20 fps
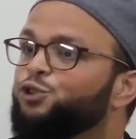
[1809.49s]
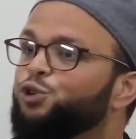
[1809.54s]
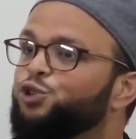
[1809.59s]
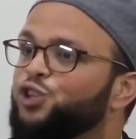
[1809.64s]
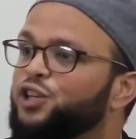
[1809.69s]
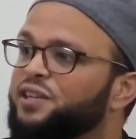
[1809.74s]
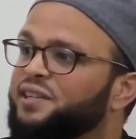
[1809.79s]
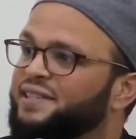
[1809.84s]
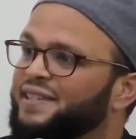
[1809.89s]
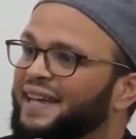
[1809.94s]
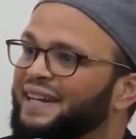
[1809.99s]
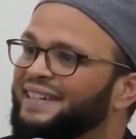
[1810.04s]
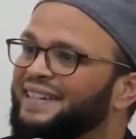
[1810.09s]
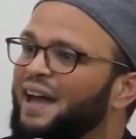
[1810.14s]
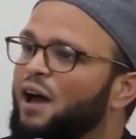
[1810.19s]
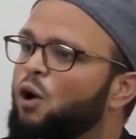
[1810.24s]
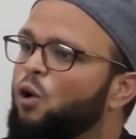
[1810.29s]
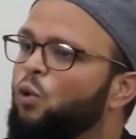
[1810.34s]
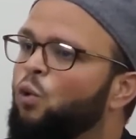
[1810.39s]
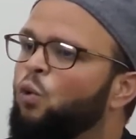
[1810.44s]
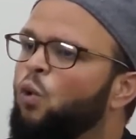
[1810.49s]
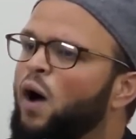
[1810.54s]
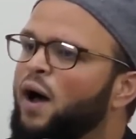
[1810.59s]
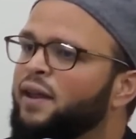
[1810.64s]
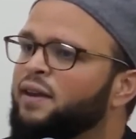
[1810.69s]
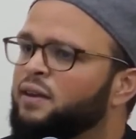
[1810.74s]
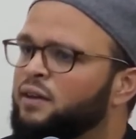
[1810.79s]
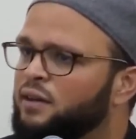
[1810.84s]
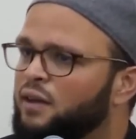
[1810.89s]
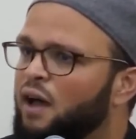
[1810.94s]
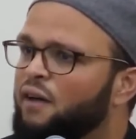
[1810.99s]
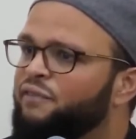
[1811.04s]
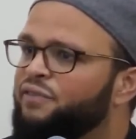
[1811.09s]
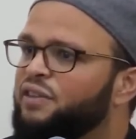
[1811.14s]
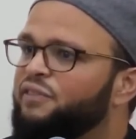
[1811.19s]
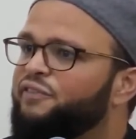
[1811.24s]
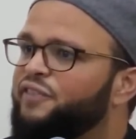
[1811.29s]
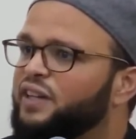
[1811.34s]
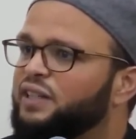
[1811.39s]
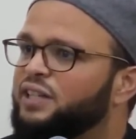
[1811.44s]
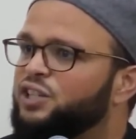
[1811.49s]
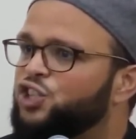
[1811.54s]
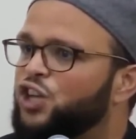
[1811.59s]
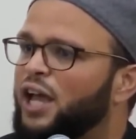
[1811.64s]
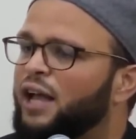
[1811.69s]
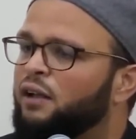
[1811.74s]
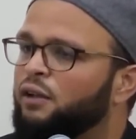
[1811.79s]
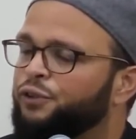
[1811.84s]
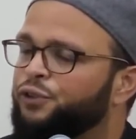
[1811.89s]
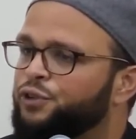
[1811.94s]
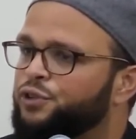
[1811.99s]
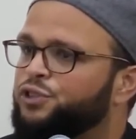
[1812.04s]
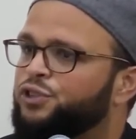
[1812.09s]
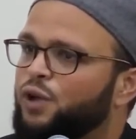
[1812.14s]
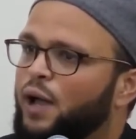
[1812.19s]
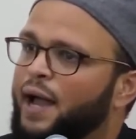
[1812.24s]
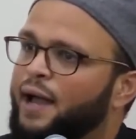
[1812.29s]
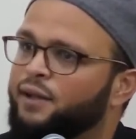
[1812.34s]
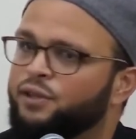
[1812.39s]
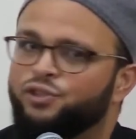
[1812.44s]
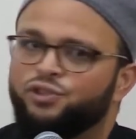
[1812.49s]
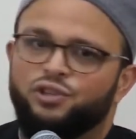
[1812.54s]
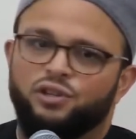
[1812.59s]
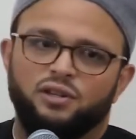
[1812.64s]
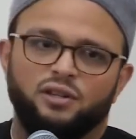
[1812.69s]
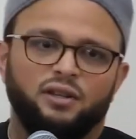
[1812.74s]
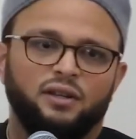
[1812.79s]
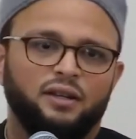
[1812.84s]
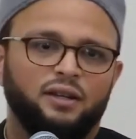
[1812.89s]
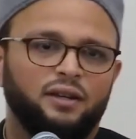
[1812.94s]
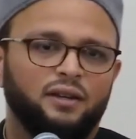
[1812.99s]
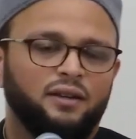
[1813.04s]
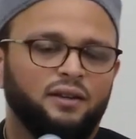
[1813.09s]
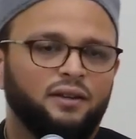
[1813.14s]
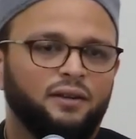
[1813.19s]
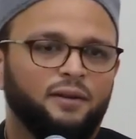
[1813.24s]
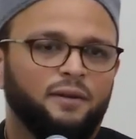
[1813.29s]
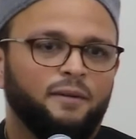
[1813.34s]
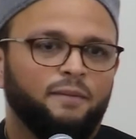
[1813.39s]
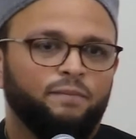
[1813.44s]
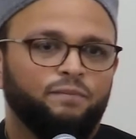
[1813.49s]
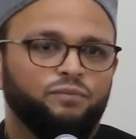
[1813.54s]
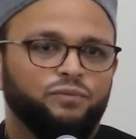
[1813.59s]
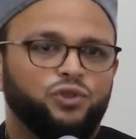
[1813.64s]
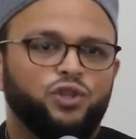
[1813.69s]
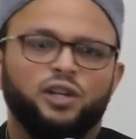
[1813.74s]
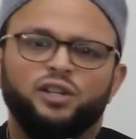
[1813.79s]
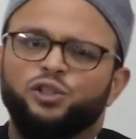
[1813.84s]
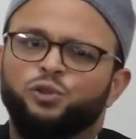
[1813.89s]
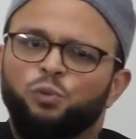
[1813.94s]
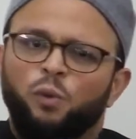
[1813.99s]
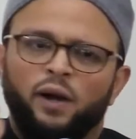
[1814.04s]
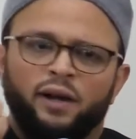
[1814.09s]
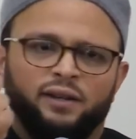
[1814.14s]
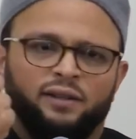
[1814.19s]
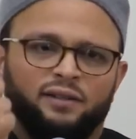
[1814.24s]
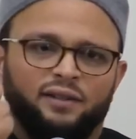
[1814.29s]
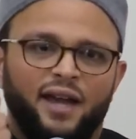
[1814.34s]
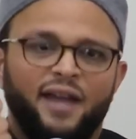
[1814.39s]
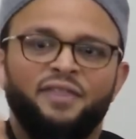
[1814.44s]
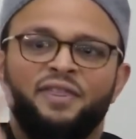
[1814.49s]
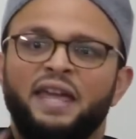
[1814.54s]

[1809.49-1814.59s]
to just send out one of the village elders to Hajj. Just one.